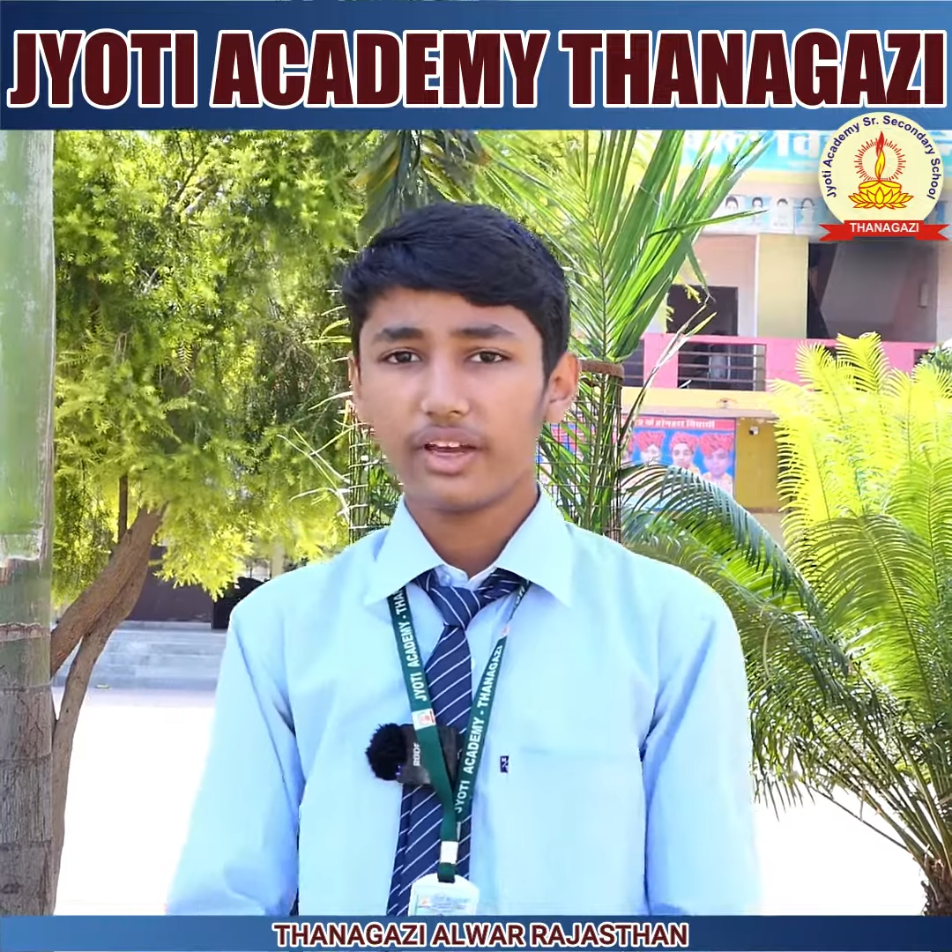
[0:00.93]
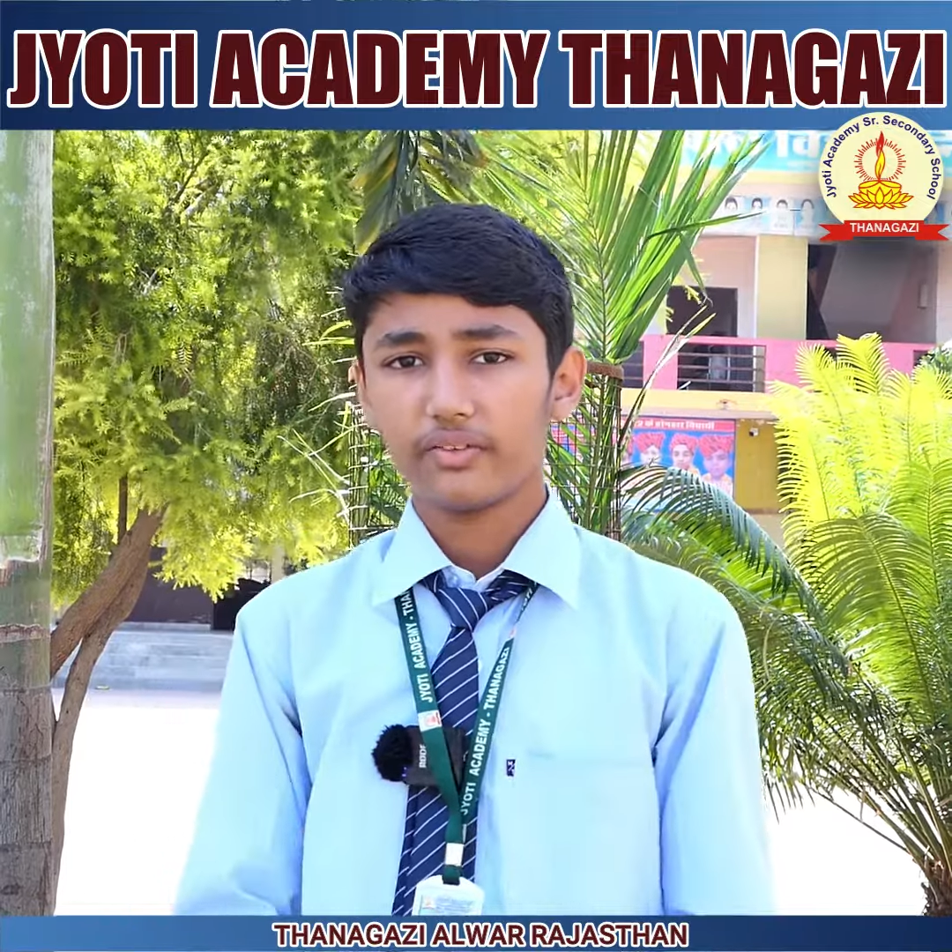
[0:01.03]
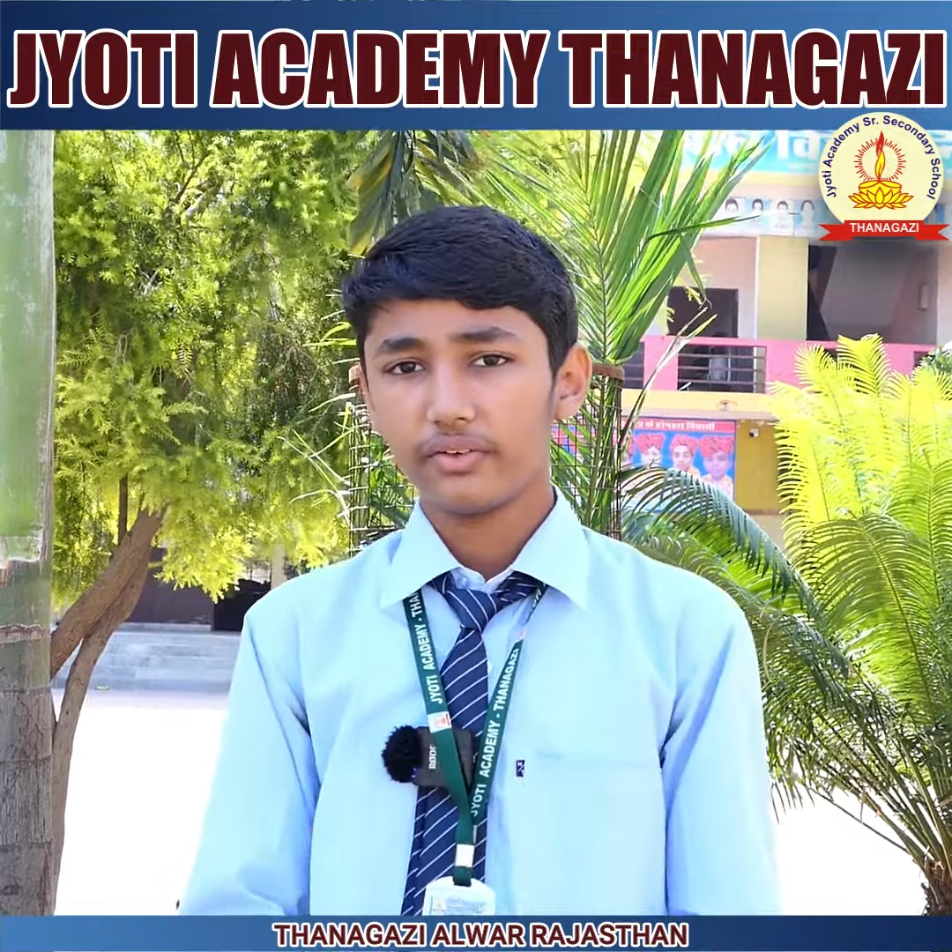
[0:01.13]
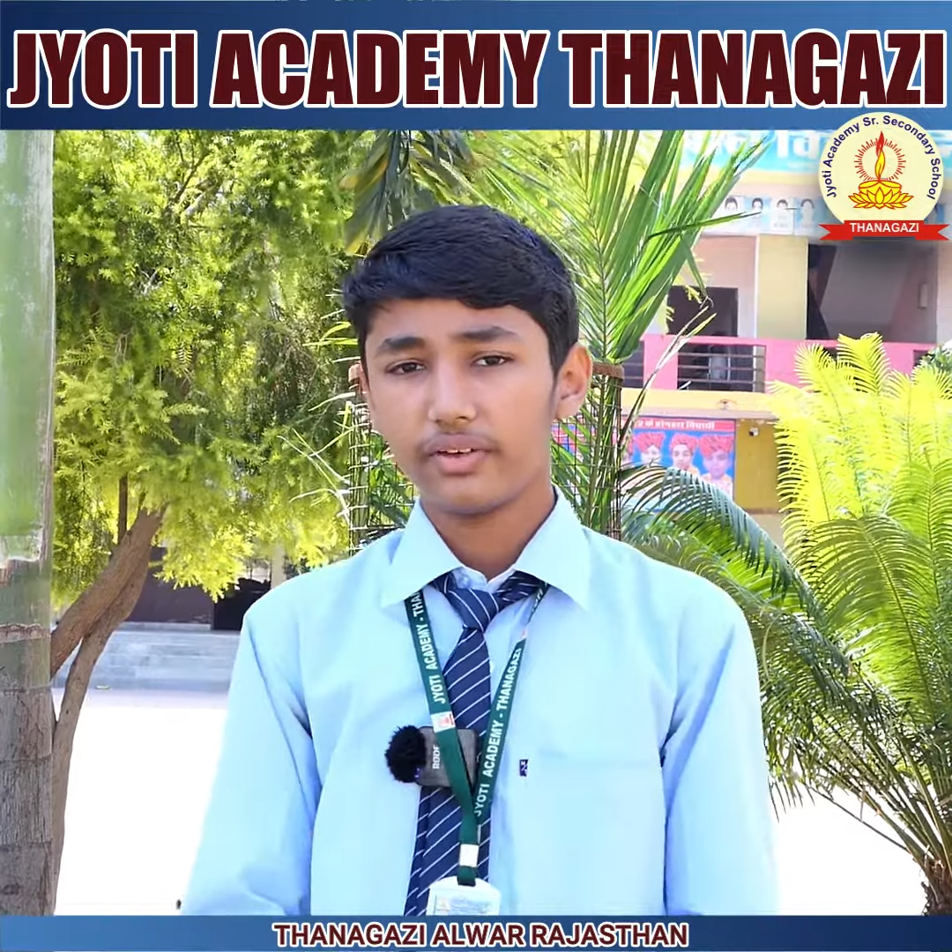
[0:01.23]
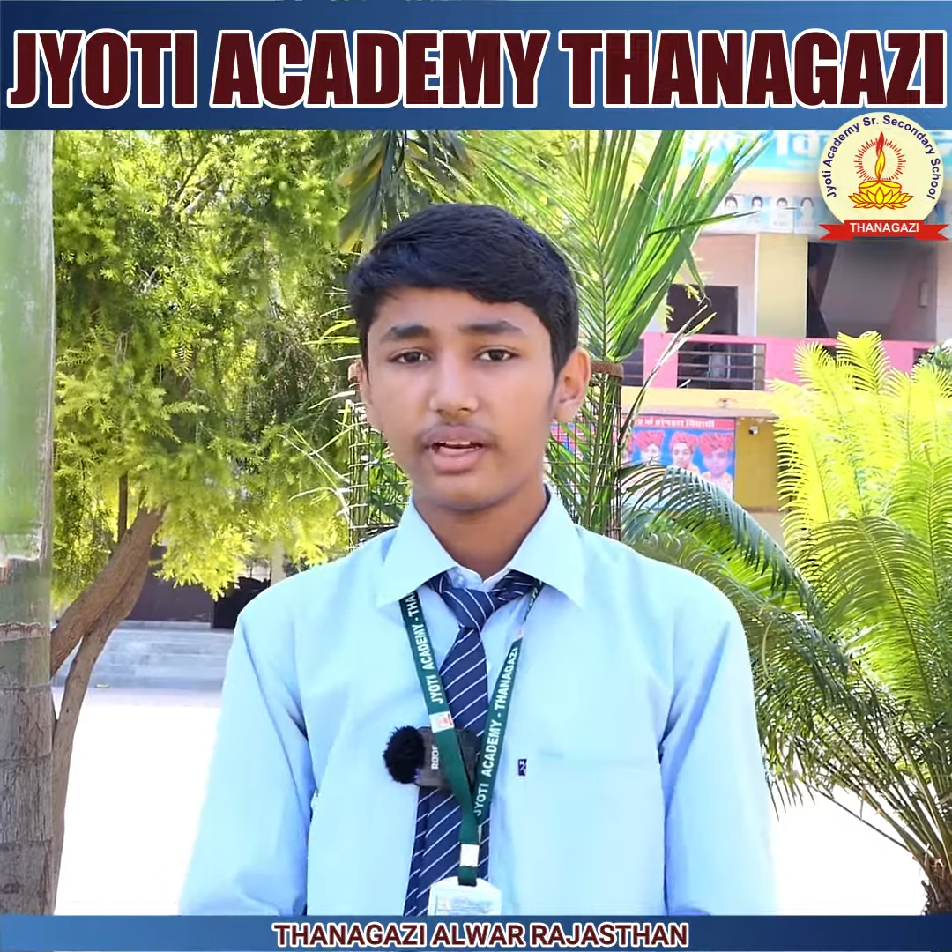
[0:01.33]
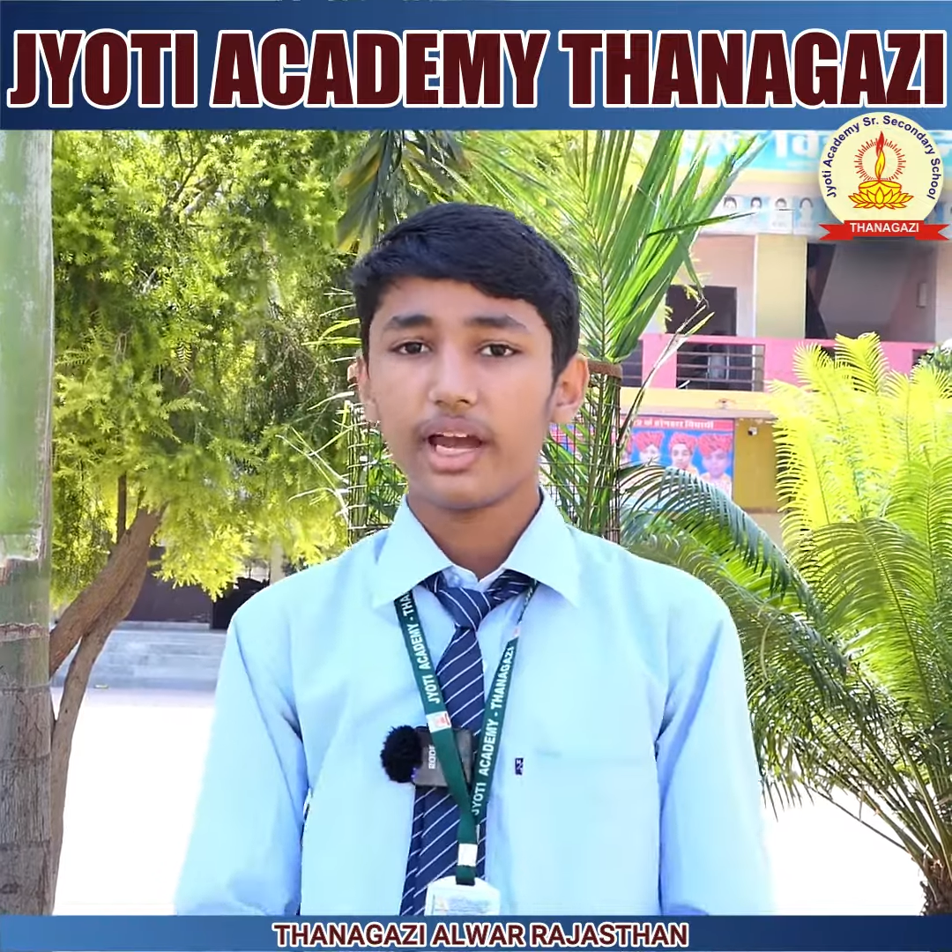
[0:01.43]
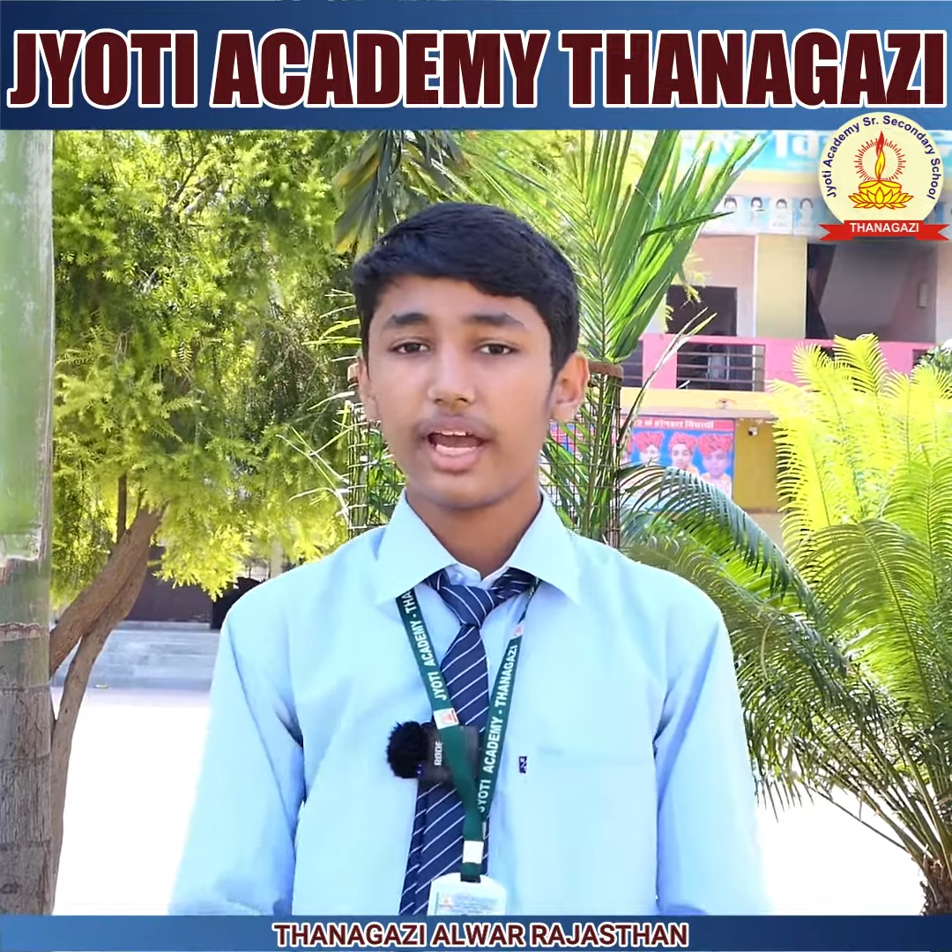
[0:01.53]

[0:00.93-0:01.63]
everyone,